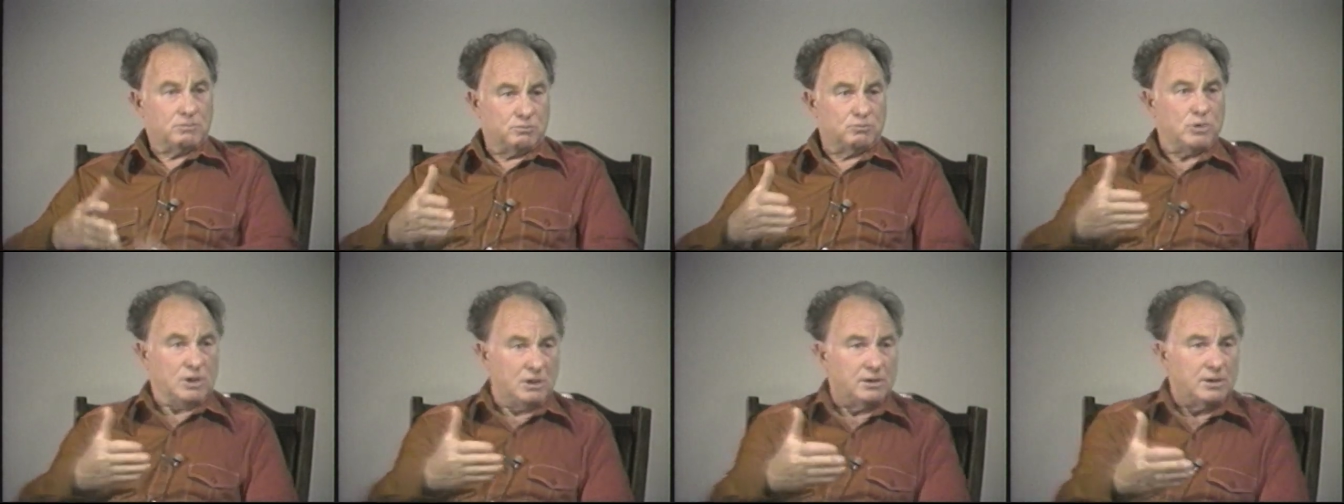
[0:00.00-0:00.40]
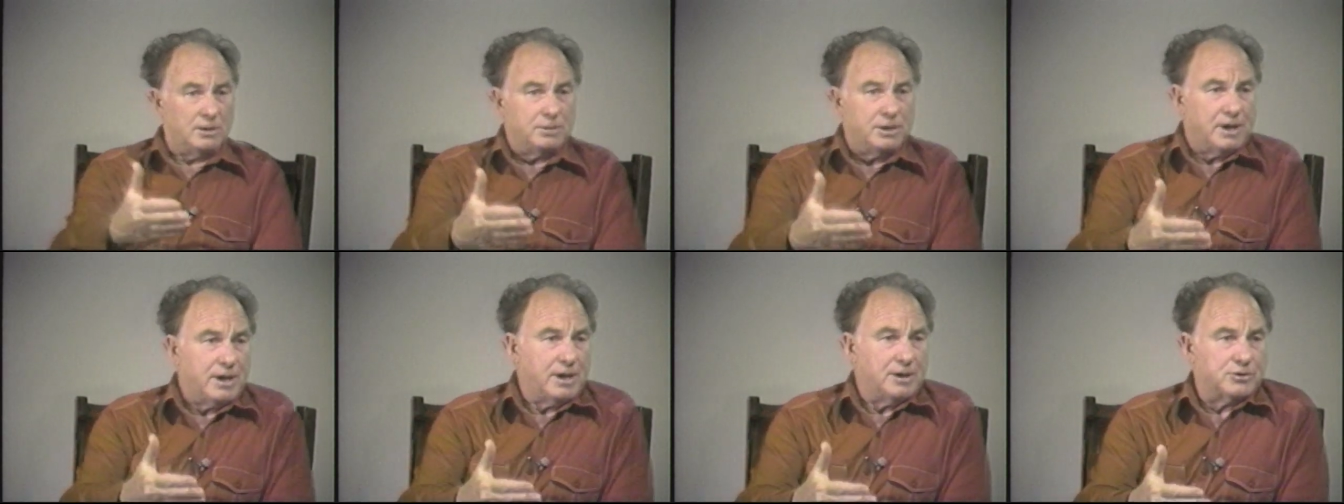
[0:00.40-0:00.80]
Well, let
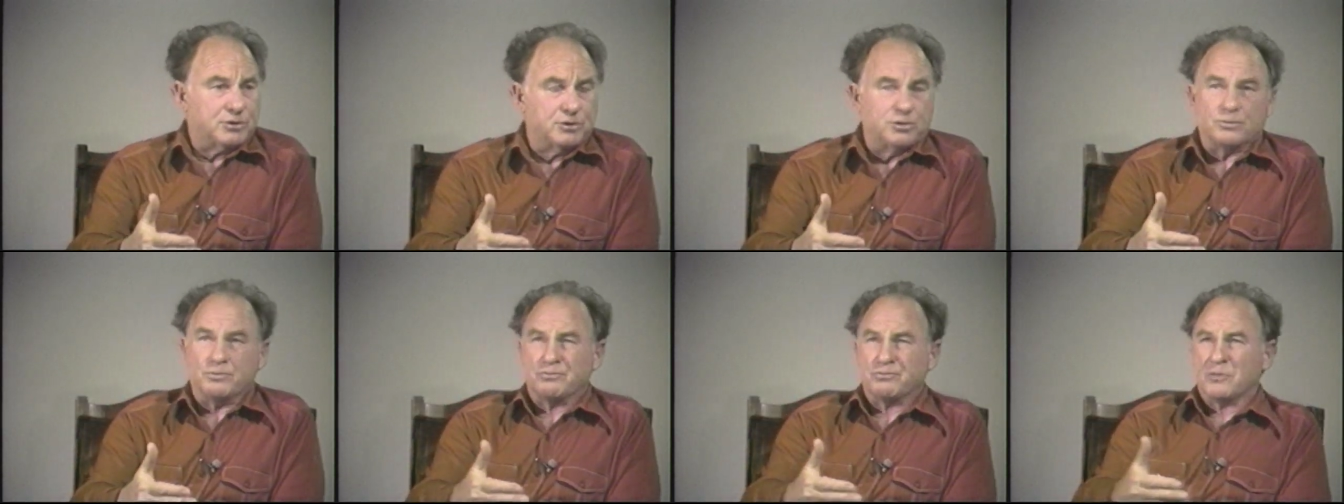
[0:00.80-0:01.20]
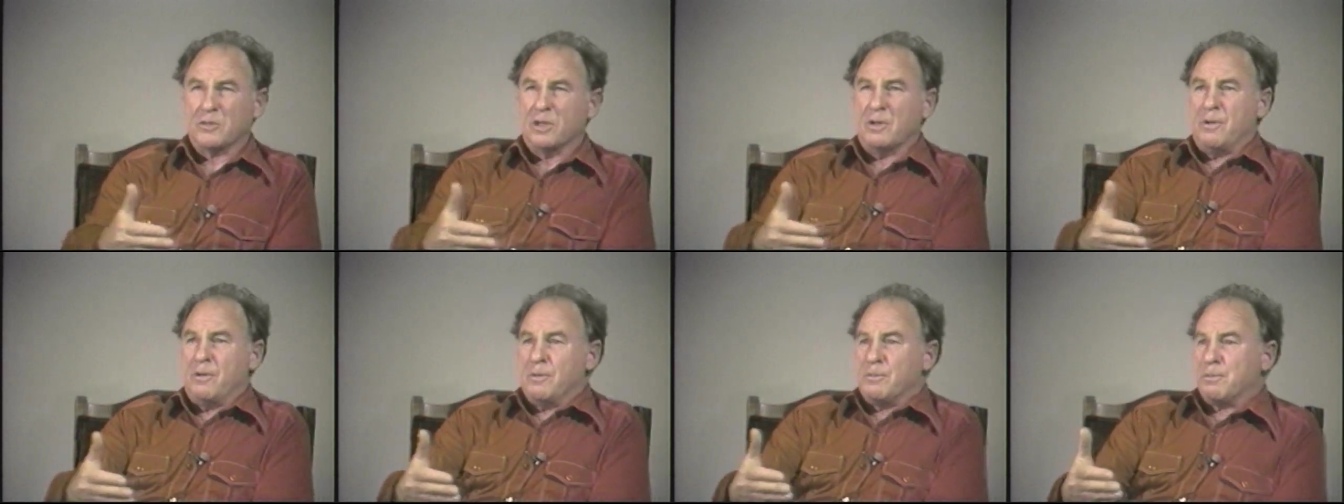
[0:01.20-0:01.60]
me ask you,
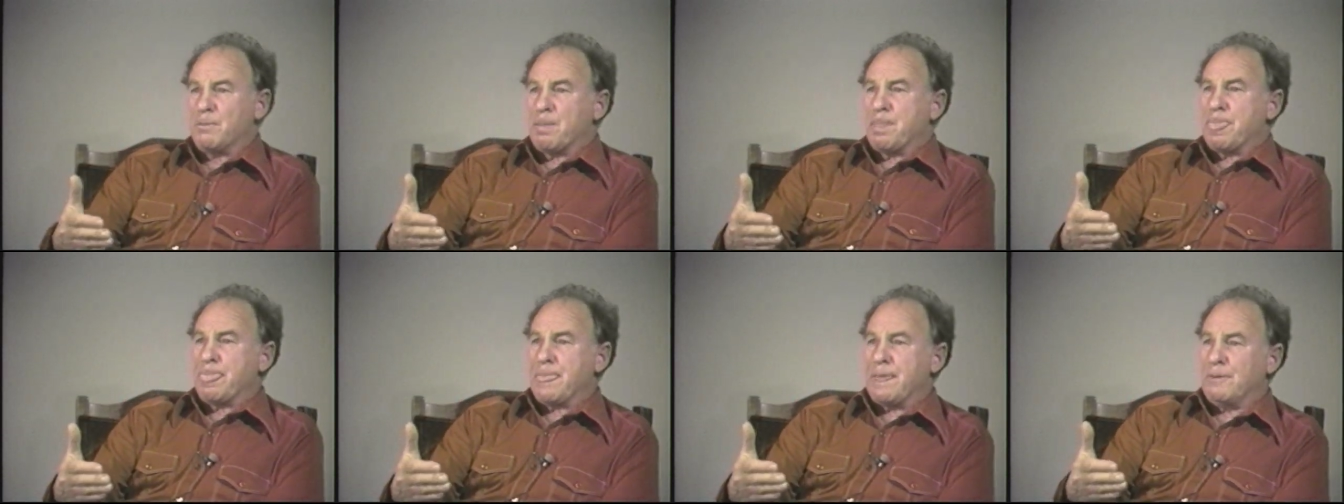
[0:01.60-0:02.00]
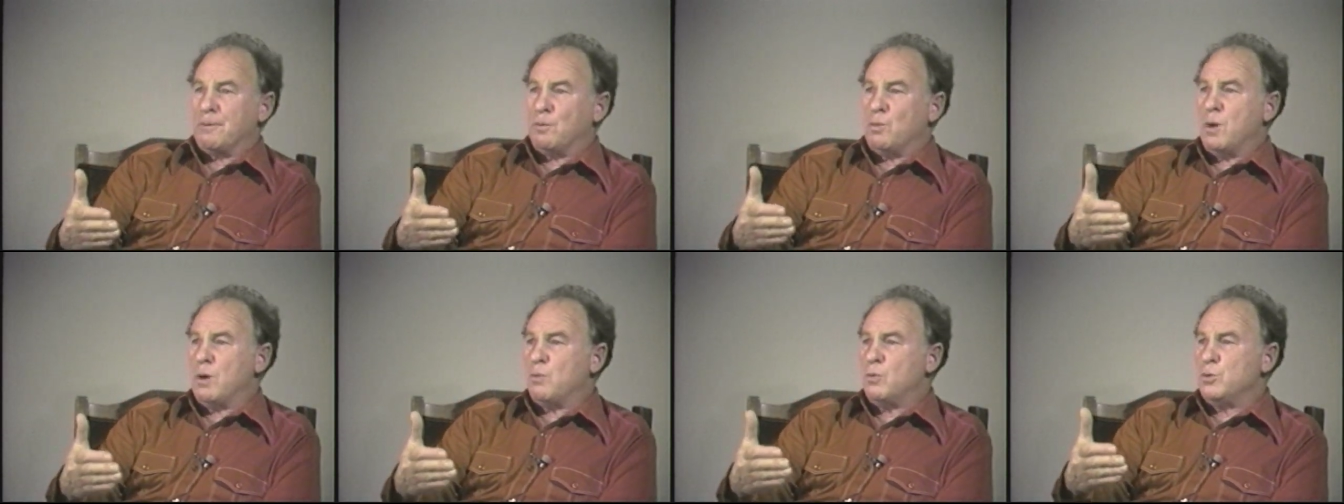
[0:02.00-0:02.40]

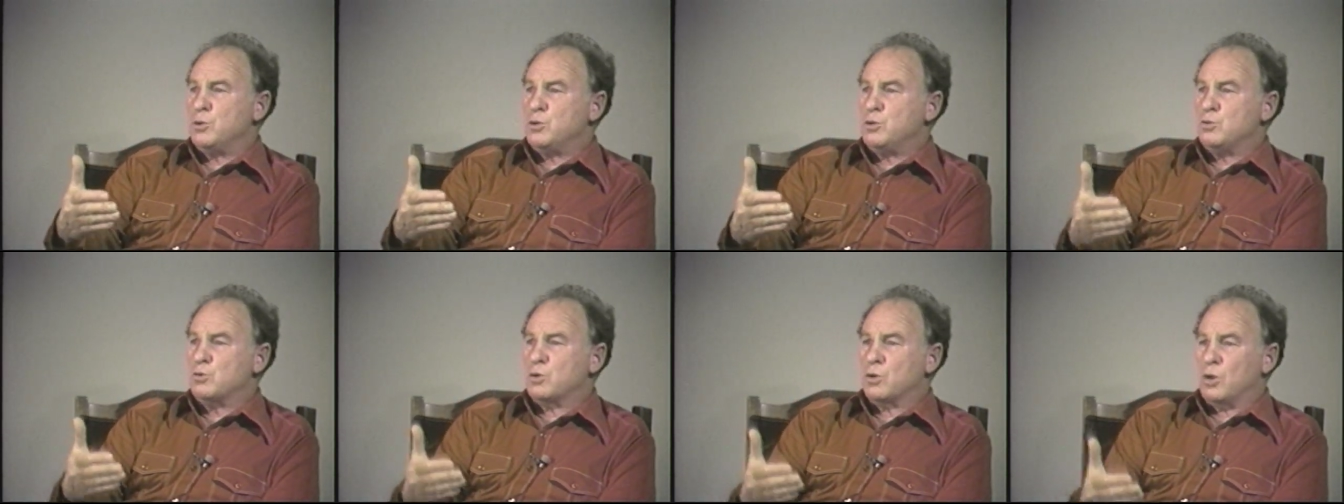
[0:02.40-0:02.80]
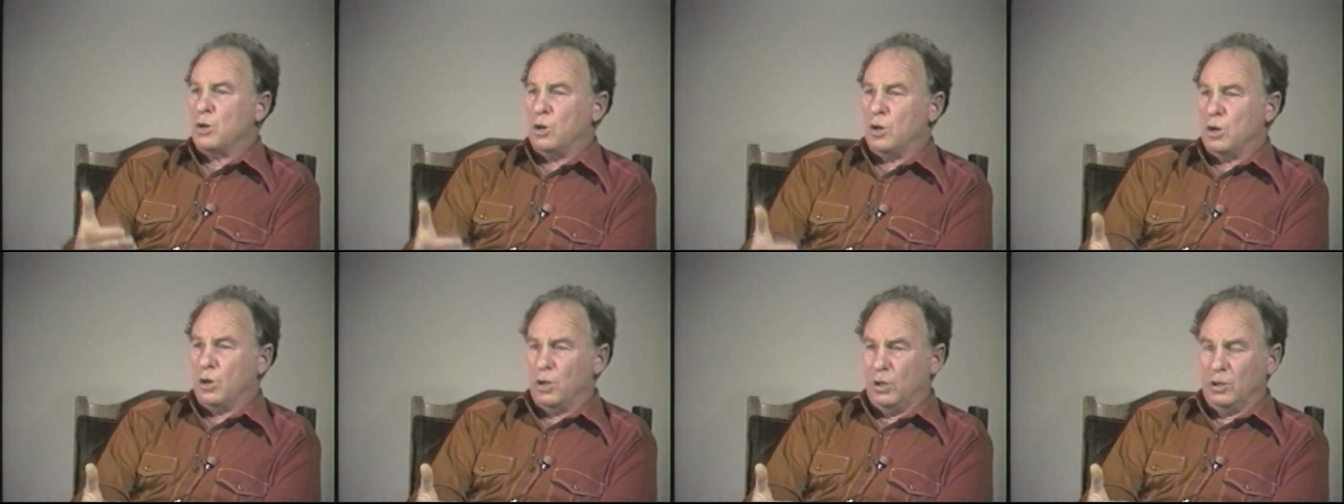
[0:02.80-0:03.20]
what would you
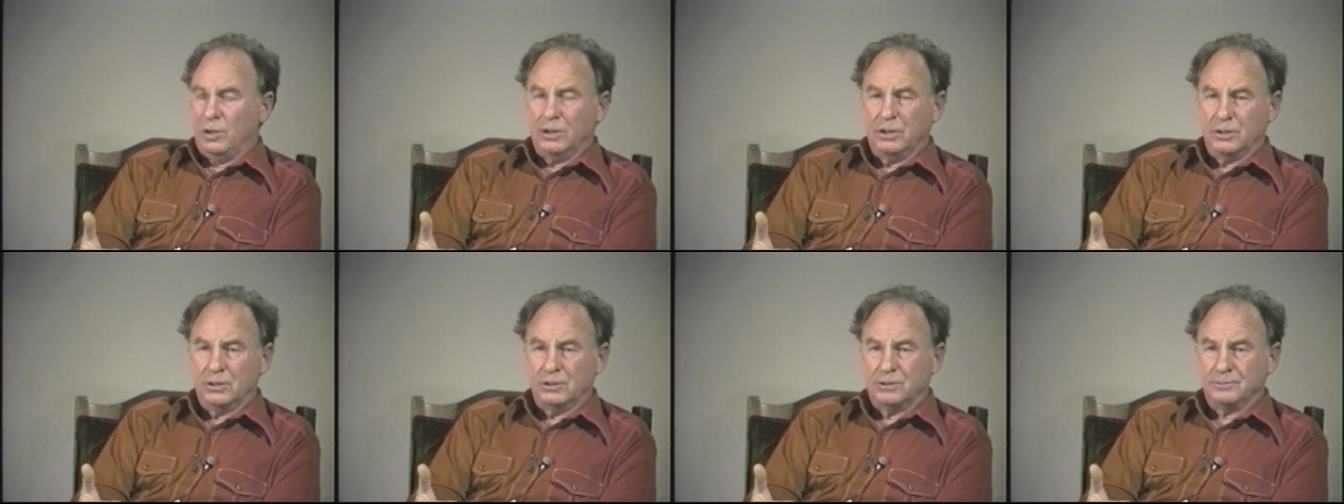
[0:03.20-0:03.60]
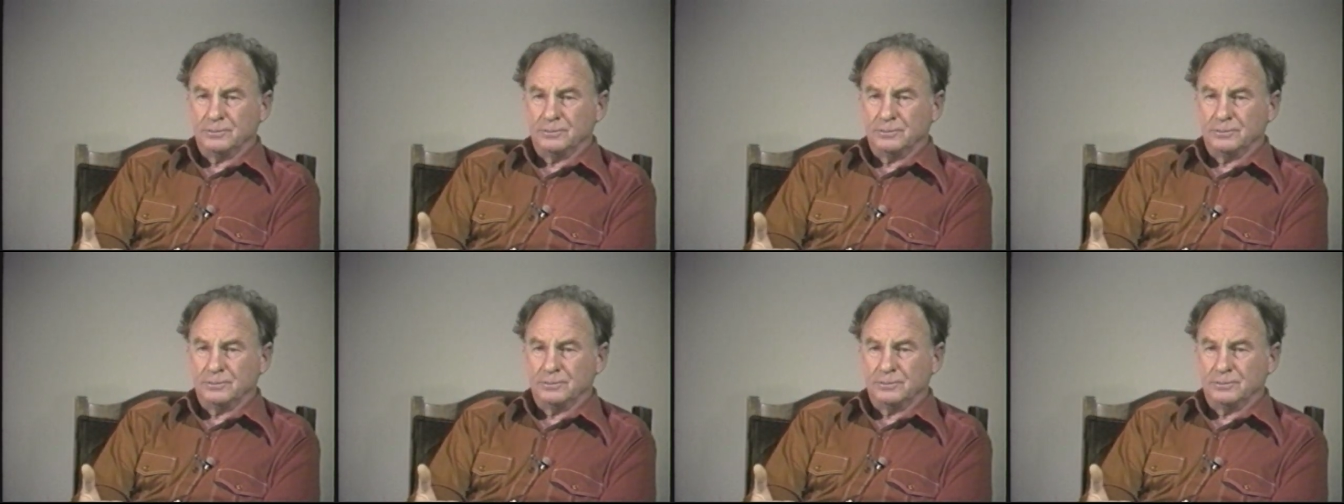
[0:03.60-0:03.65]
call